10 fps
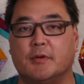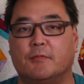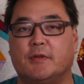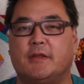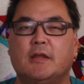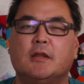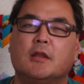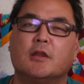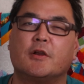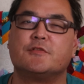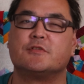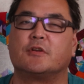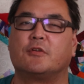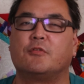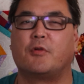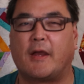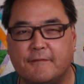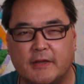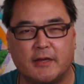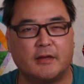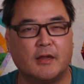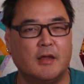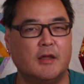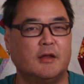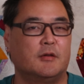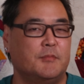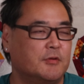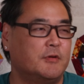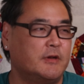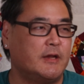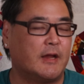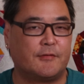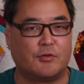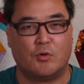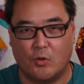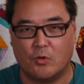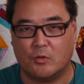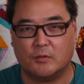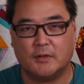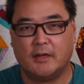but within the larger crafting community as a whole.